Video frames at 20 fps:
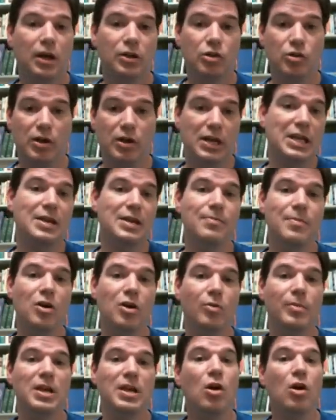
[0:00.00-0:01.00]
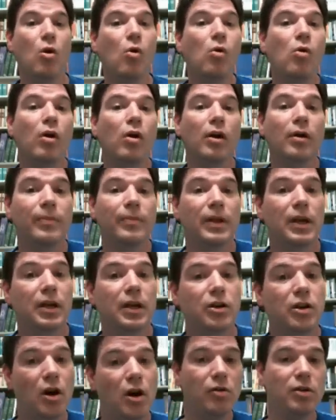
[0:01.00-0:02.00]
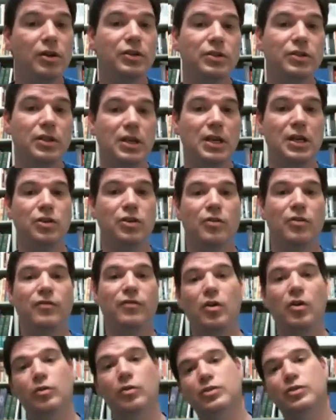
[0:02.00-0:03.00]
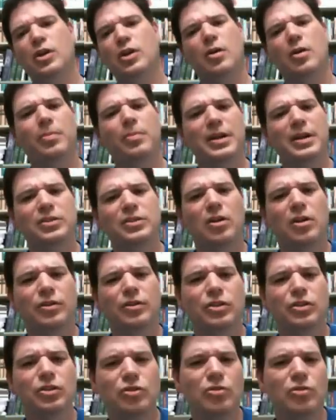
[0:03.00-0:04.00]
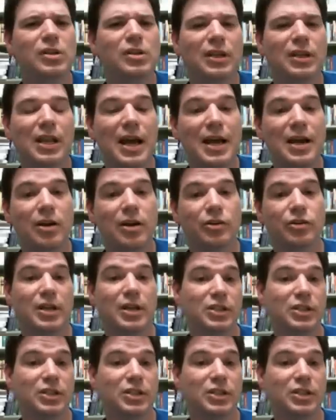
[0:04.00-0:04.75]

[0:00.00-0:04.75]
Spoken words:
you can email me, or notice in your folders there a place called Student Lounge.